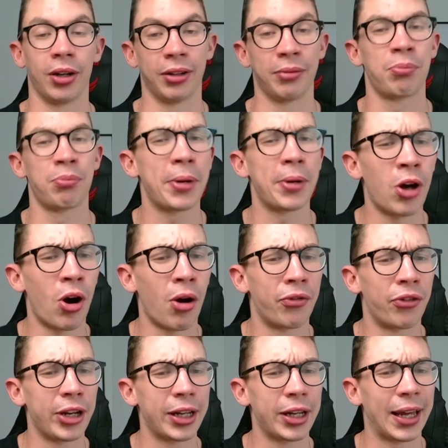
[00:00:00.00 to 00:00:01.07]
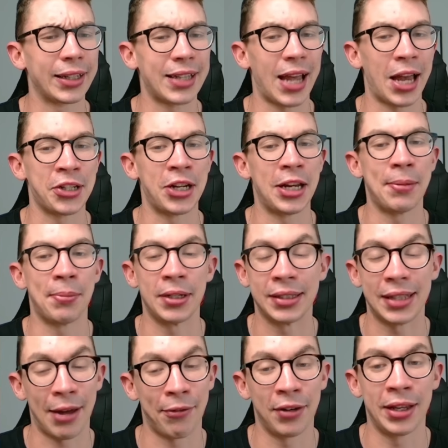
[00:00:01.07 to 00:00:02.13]
Probably not on free kicks, actually, but he's
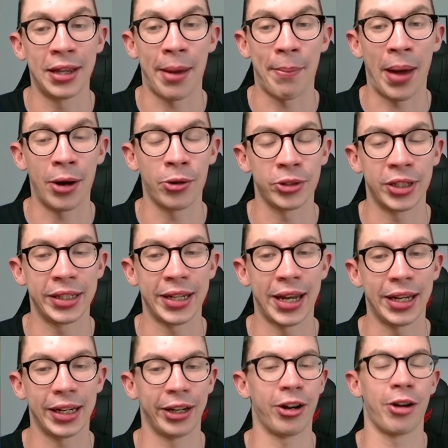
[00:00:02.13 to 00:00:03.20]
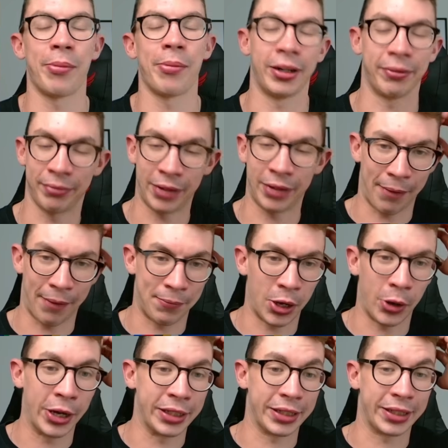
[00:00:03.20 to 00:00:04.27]
definitely their penalty taker. I mean, yeah, don't
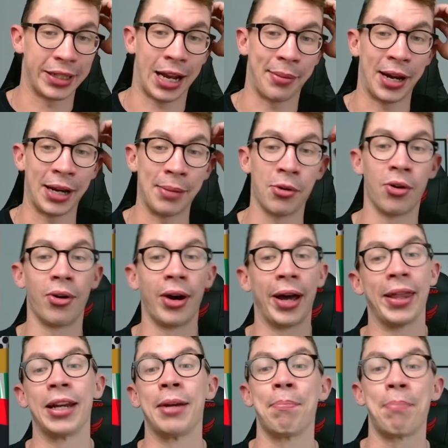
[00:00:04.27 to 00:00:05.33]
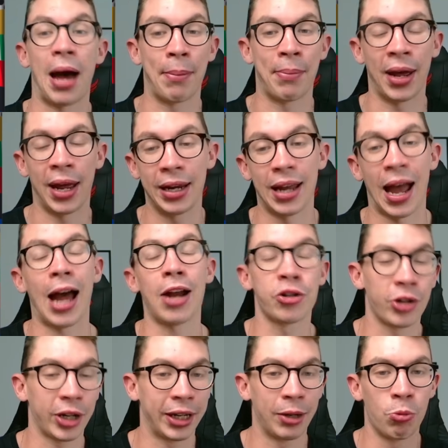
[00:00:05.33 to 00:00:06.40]
need to sell him anymore. And then Mbappe,
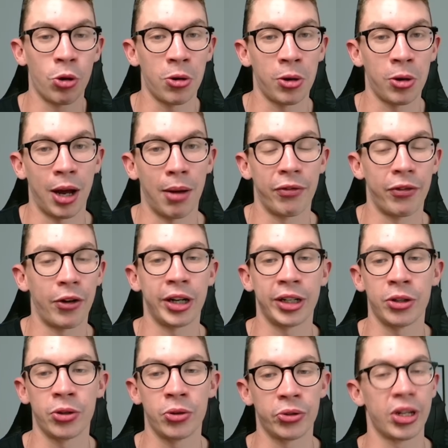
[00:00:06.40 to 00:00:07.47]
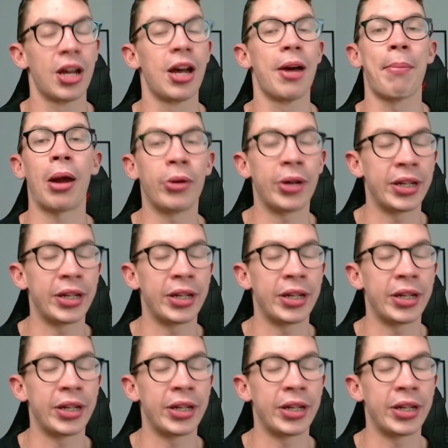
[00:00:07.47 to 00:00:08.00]
hat-trick in World Cup finals, penalty